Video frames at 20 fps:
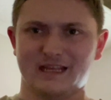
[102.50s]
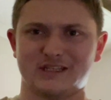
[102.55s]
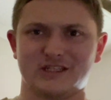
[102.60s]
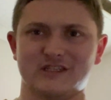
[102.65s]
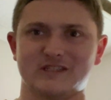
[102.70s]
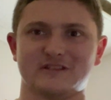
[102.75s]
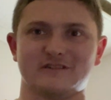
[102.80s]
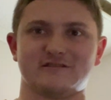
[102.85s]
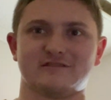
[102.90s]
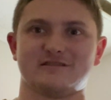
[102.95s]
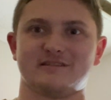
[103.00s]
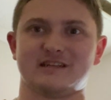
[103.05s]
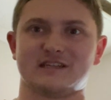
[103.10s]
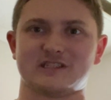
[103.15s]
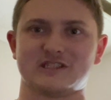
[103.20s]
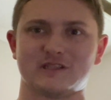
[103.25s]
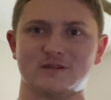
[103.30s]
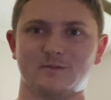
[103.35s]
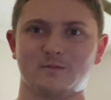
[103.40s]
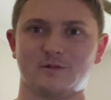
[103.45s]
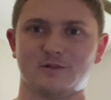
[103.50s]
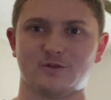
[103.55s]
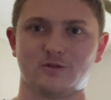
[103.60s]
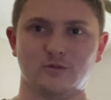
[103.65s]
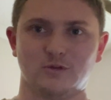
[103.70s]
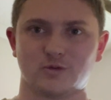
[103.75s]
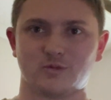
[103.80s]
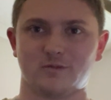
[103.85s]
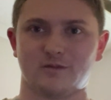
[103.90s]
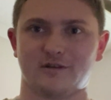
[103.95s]
just looked like someone who
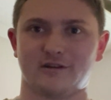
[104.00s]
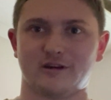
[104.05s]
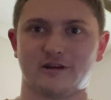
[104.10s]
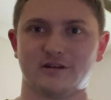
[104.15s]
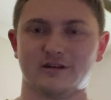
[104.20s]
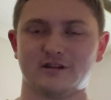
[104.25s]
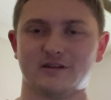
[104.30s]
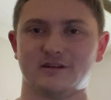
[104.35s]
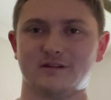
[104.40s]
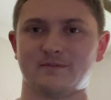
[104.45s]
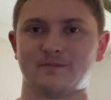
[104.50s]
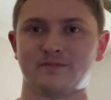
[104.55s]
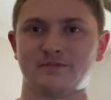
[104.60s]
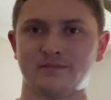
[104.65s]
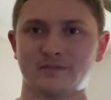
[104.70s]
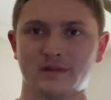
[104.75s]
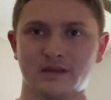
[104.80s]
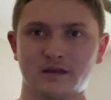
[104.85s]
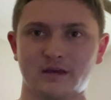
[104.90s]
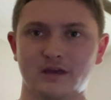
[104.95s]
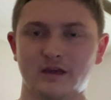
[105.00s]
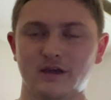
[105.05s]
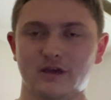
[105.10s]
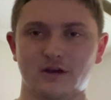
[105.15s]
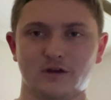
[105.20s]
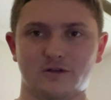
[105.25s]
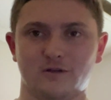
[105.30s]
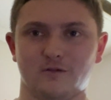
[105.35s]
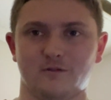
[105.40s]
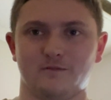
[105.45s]
was wearing a
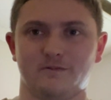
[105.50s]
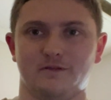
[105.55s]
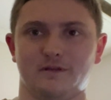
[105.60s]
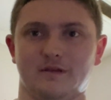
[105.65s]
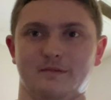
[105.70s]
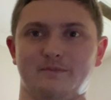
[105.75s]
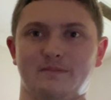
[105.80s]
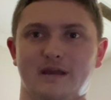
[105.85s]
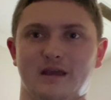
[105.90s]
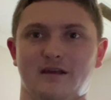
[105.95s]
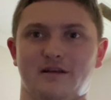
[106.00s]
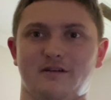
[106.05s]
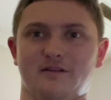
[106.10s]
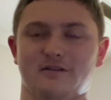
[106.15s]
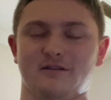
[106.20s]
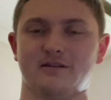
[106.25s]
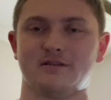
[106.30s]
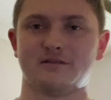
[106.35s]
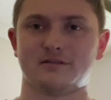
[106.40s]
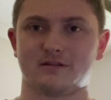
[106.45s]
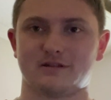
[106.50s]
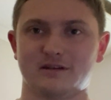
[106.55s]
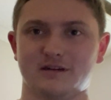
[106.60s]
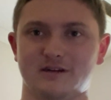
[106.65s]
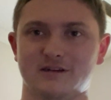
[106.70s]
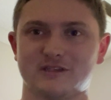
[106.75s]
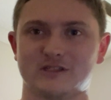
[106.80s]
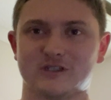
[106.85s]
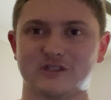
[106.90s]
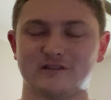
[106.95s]
goofy bear
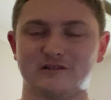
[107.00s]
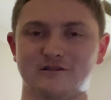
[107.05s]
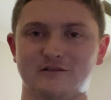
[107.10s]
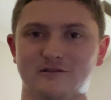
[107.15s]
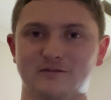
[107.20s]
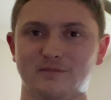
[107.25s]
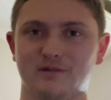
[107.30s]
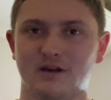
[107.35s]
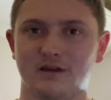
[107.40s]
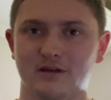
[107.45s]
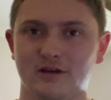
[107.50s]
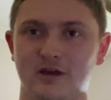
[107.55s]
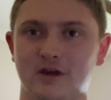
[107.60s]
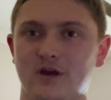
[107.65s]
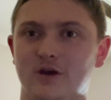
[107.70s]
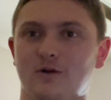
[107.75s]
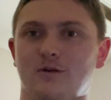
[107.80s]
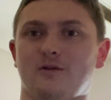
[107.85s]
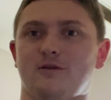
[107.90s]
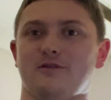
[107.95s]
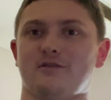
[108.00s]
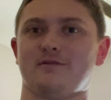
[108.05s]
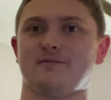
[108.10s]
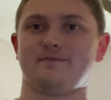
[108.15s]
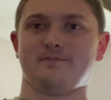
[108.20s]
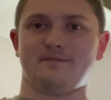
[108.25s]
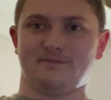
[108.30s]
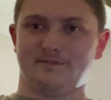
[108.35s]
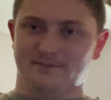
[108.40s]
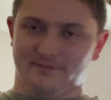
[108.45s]
costume, or
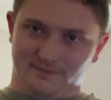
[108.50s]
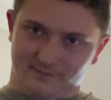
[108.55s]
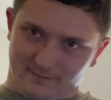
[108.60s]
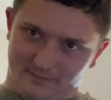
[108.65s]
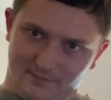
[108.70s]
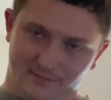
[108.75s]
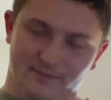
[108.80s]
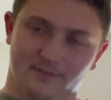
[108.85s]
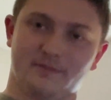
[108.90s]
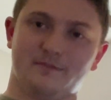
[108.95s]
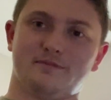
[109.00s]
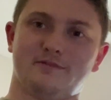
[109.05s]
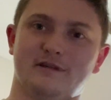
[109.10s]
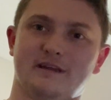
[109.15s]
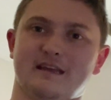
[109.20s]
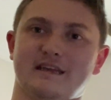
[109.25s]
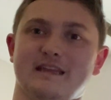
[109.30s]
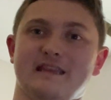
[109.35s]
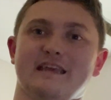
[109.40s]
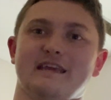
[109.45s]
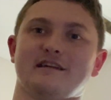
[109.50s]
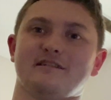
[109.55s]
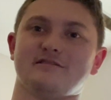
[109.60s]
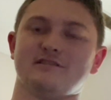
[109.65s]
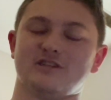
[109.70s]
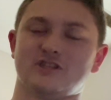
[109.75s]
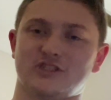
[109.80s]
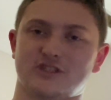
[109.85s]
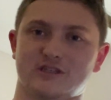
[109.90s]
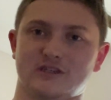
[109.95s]
playing in
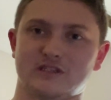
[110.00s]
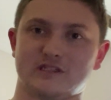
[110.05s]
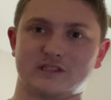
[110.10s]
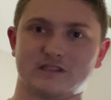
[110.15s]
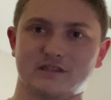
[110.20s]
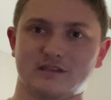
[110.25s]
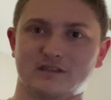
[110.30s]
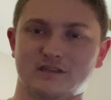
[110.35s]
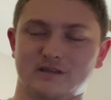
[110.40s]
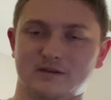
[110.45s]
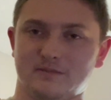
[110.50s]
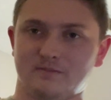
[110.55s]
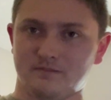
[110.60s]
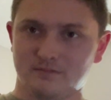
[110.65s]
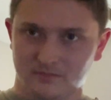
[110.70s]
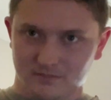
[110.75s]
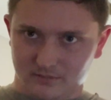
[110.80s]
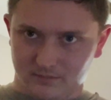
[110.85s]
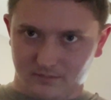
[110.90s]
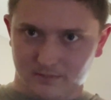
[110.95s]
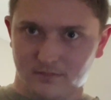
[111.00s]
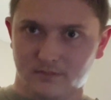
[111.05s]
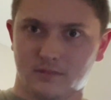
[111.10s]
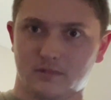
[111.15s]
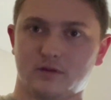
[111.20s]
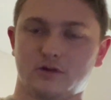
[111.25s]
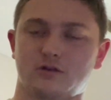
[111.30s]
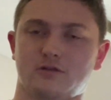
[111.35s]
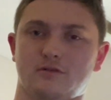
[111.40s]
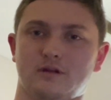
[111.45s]
English, just a
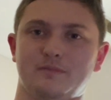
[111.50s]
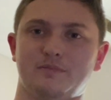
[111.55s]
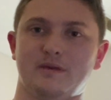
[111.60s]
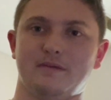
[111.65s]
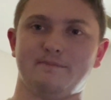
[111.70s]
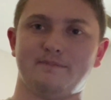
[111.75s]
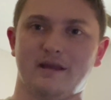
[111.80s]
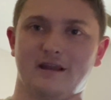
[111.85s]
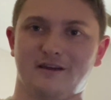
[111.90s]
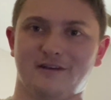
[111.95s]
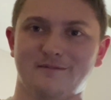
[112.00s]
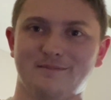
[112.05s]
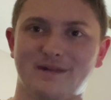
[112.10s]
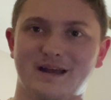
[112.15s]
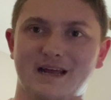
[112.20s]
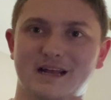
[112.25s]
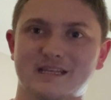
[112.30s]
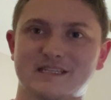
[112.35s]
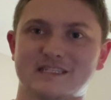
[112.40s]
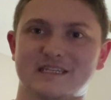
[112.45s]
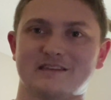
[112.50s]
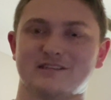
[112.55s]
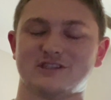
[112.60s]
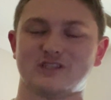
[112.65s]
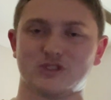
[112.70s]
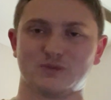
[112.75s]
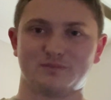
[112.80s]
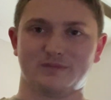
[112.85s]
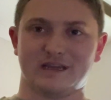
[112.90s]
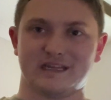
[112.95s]
creepy bear mask and
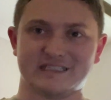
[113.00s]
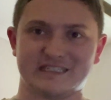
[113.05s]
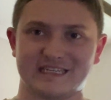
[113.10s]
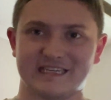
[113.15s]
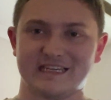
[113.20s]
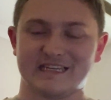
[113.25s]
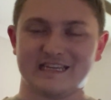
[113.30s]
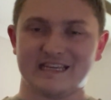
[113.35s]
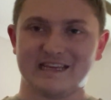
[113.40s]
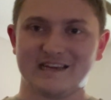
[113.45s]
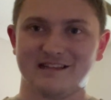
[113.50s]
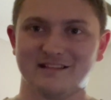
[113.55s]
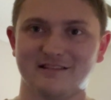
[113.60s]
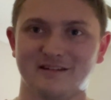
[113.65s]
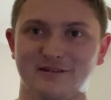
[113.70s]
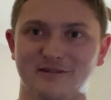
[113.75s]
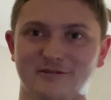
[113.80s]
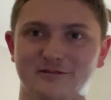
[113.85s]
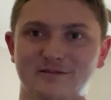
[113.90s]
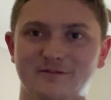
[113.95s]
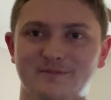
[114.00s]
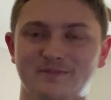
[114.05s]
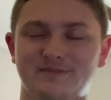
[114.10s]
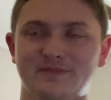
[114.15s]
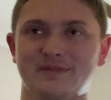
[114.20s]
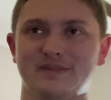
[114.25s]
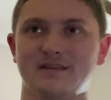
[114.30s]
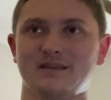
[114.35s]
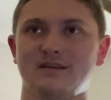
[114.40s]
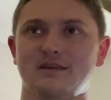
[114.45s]
just painting it yellow.
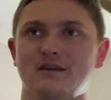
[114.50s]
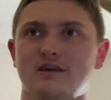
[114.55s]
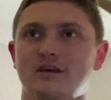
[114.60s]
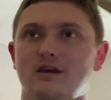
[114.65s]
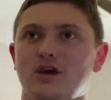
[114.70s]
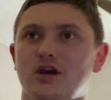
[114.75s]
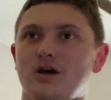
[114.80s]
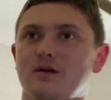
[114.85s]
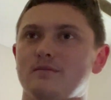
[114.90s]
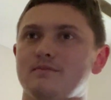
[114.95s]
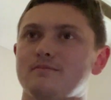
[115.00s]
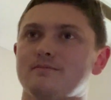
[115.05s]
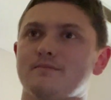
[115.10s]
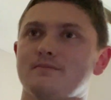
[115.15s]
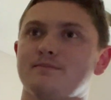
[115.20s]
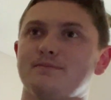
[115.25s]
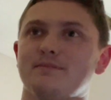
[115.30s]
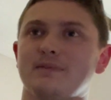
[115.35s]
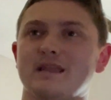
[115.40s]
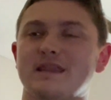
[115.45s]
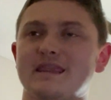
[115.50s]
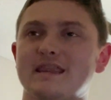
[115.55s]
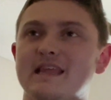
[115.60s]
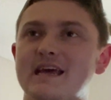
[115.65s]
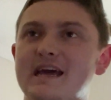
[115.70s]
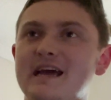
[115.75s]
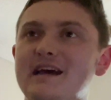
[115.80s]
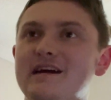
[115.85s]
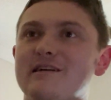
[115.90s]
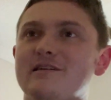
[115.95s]
But
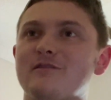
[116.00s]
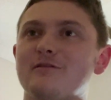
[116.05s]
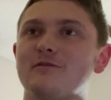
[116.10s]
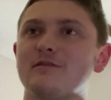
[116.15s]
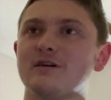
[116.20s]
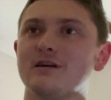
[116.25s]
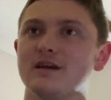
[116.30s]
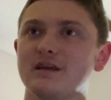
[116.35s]
now,